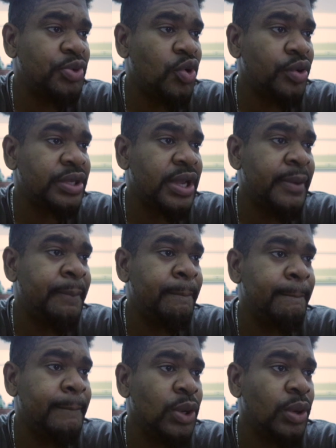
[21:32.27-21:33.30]
Court
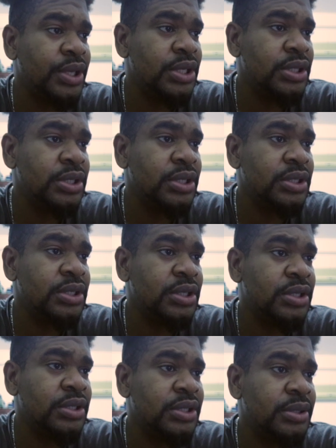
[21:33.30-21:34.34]
blocking
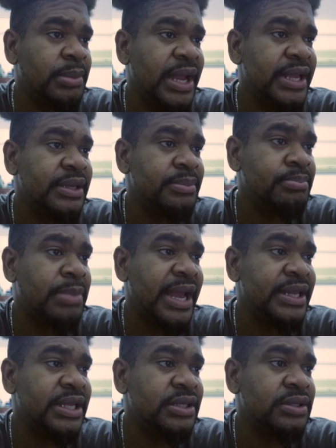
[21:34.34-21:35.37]
the
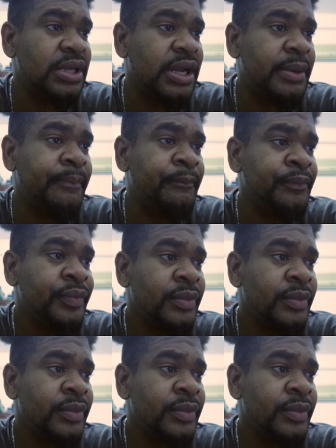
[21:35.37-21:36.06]
Biden